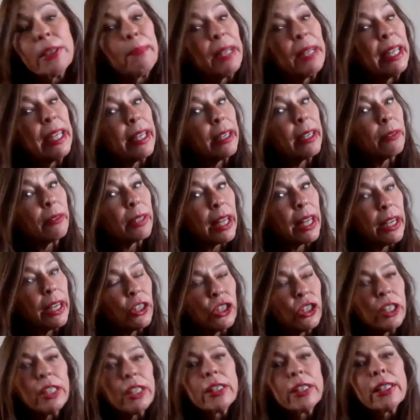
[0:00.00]
and media
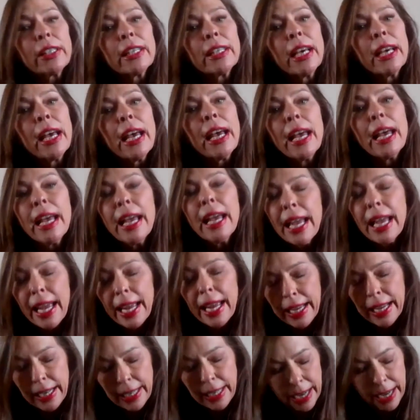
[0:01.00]
relations.
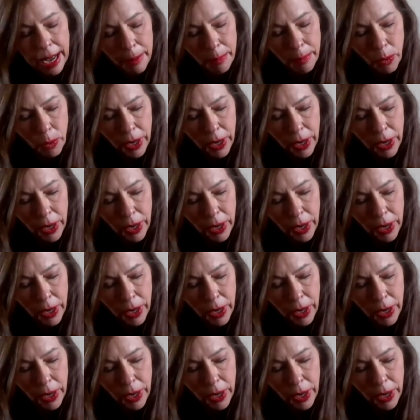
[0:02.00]
Ended up